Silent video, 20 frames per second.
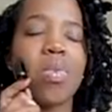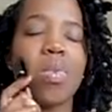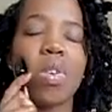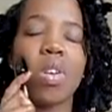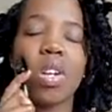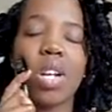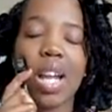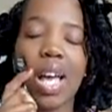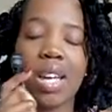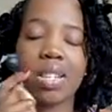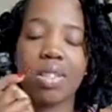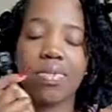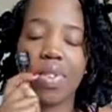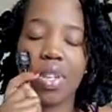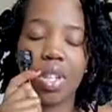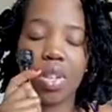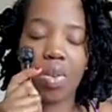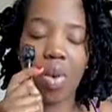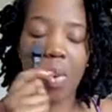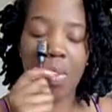her last
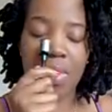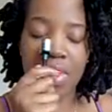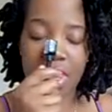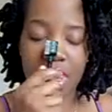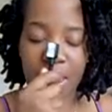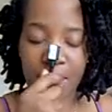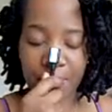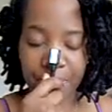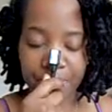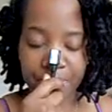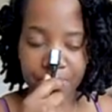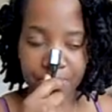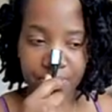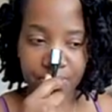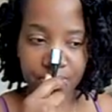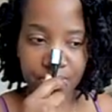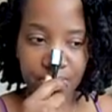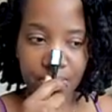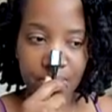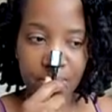video, what was it?
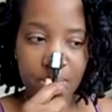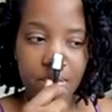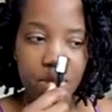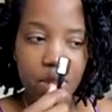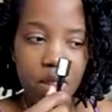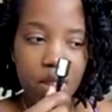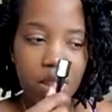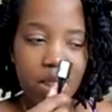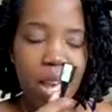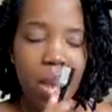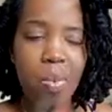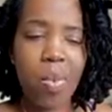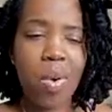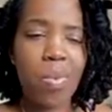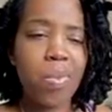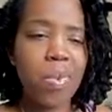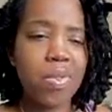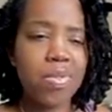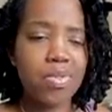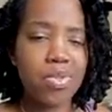That
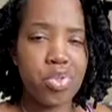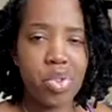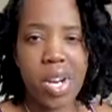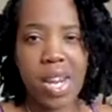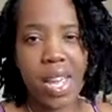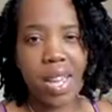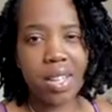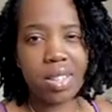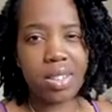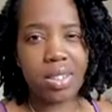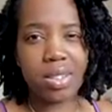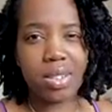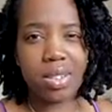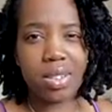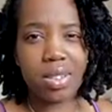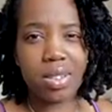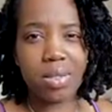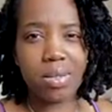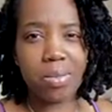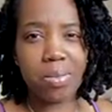one with Drake,
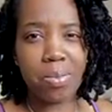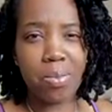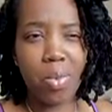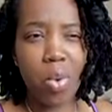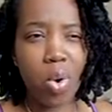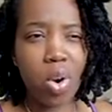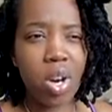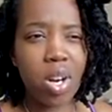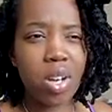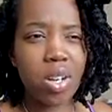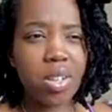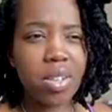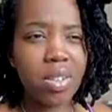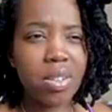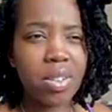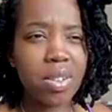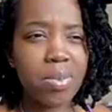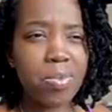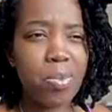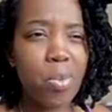more
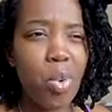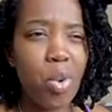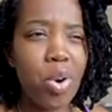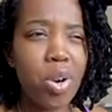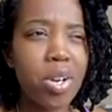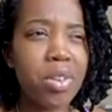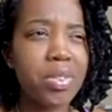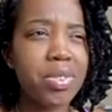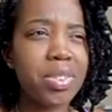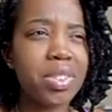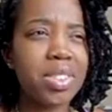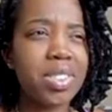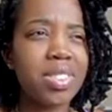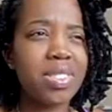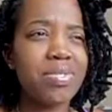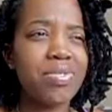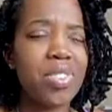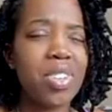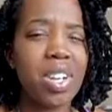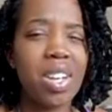
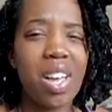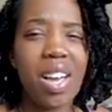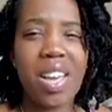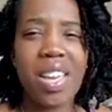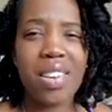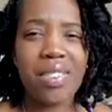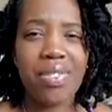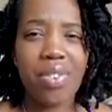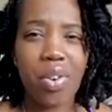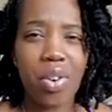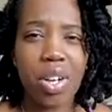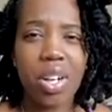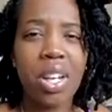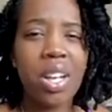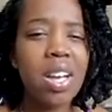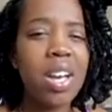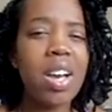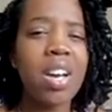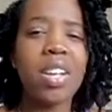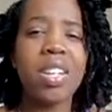for life, or,
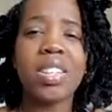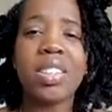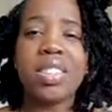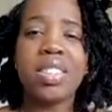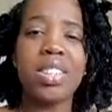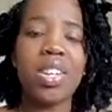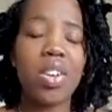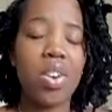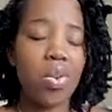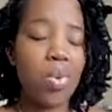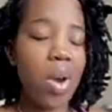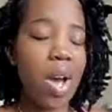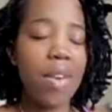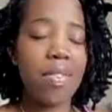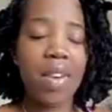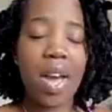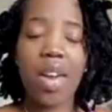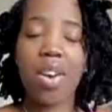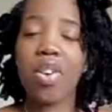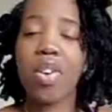you know,
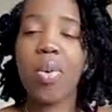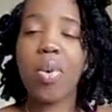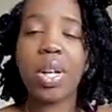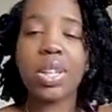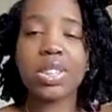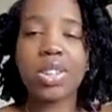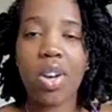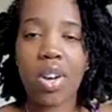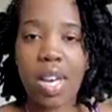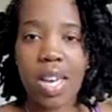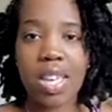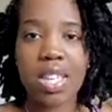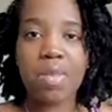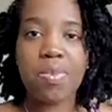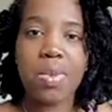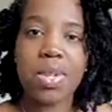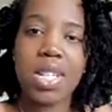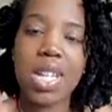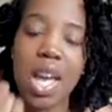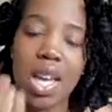whatever. I don't know what song it is,
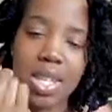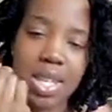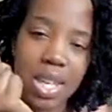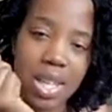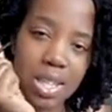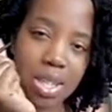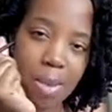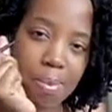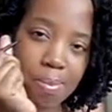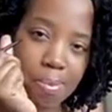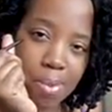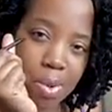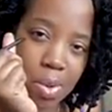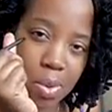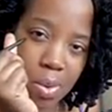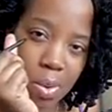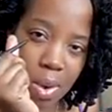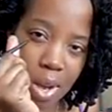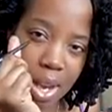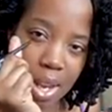but she has like some
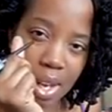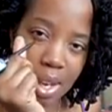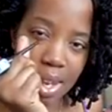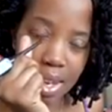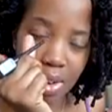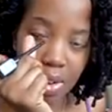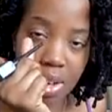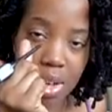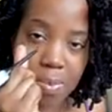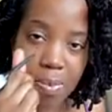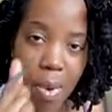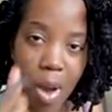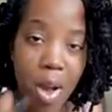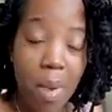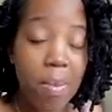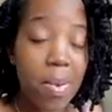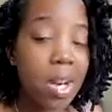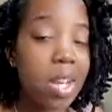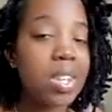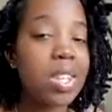blue eyeliner on the
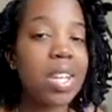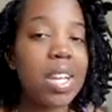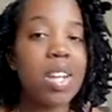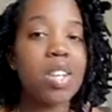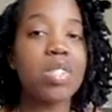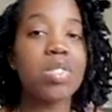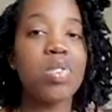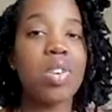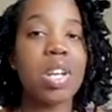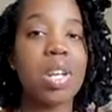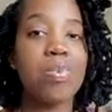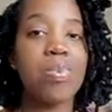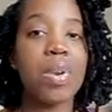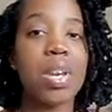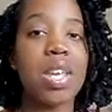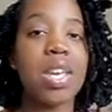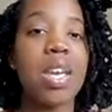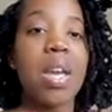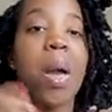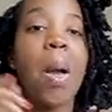bottom, and I think it looks really
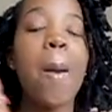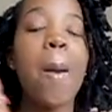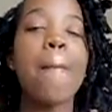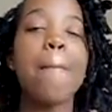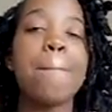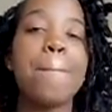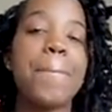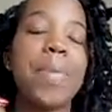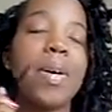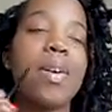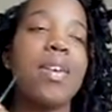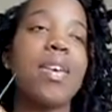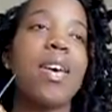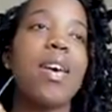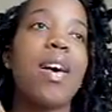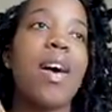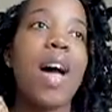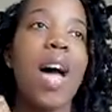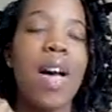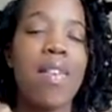pretty, but
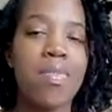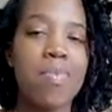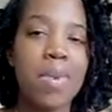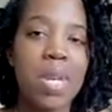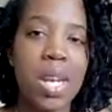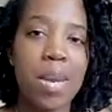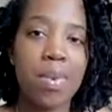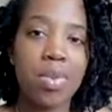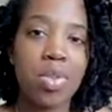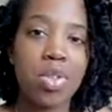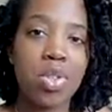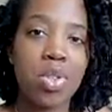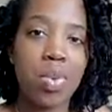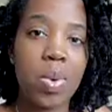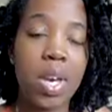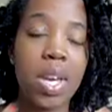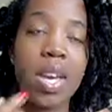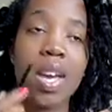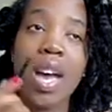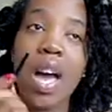I haven't been able to do
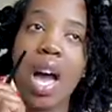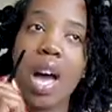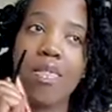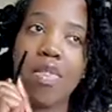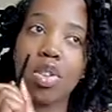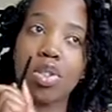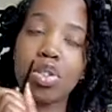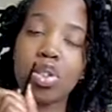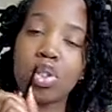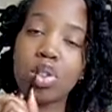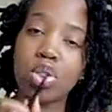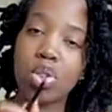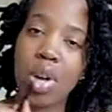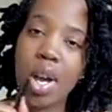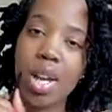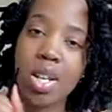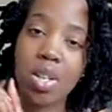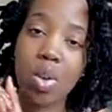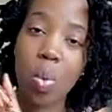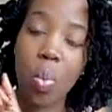it. I've also
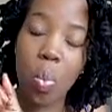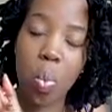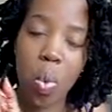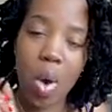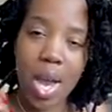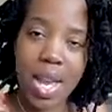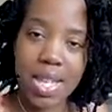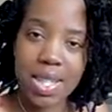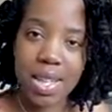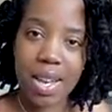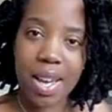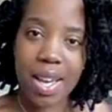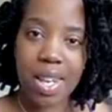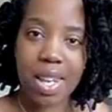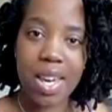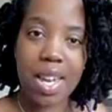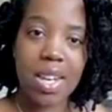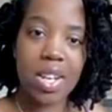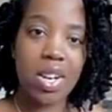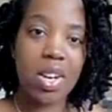tried the white
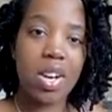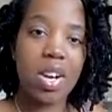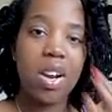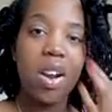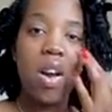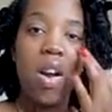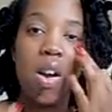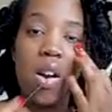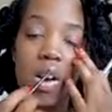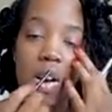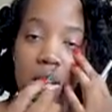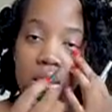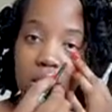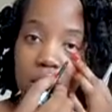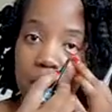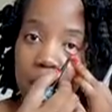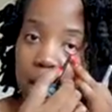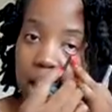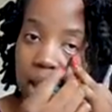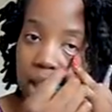eyeliner on the
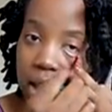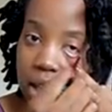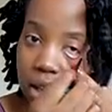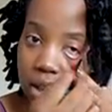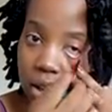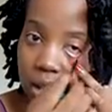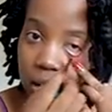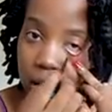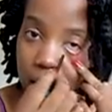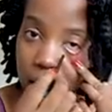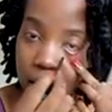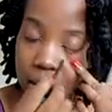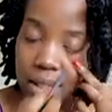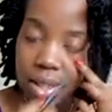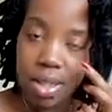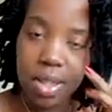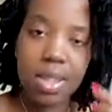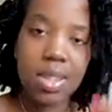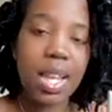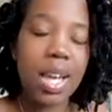inner lid.
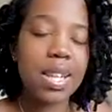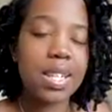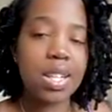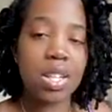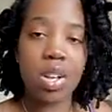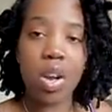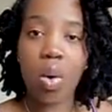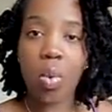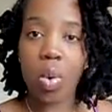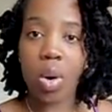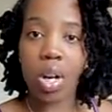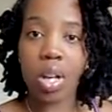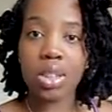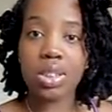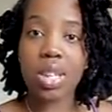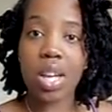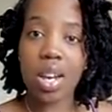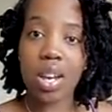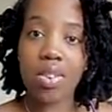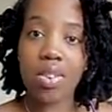That did not work.
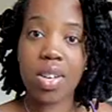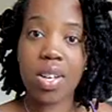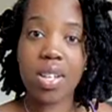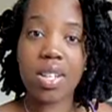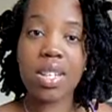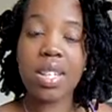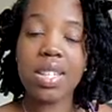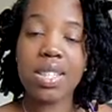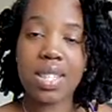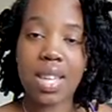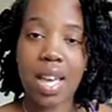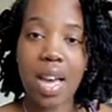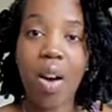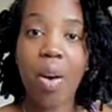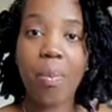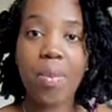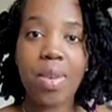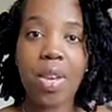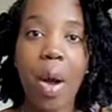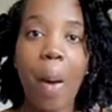Tyra needs to
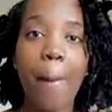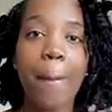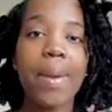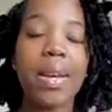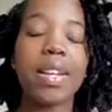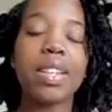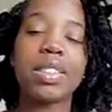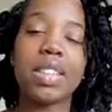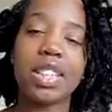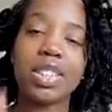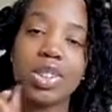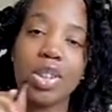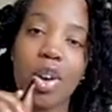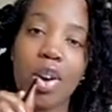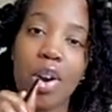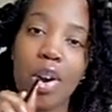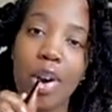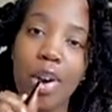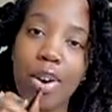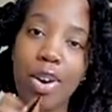help me out because I saw it
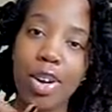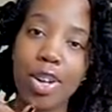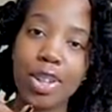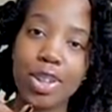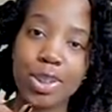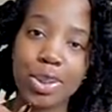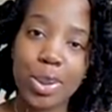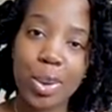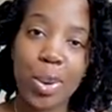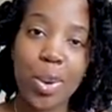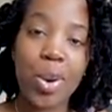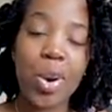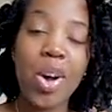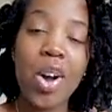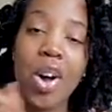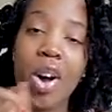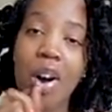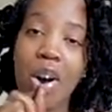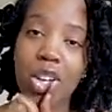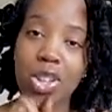on her show,
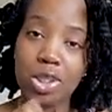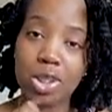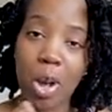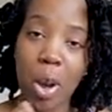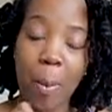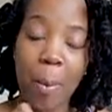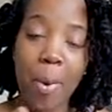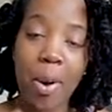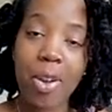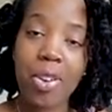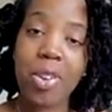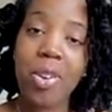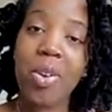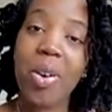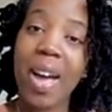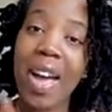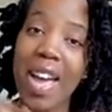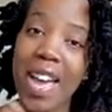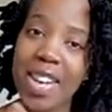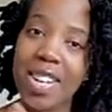on Top Model
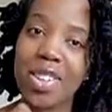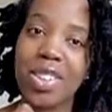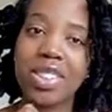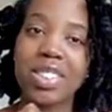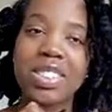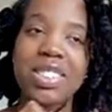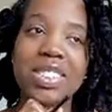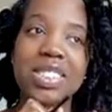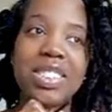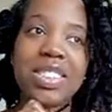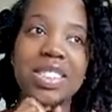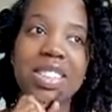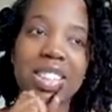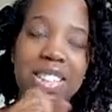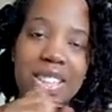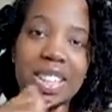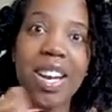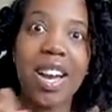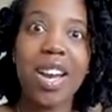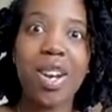and on the
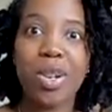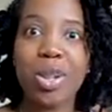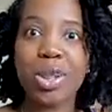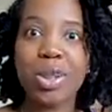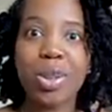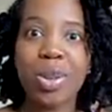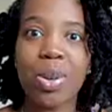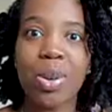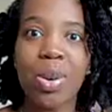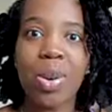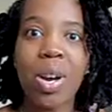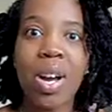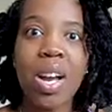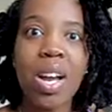Tyra show.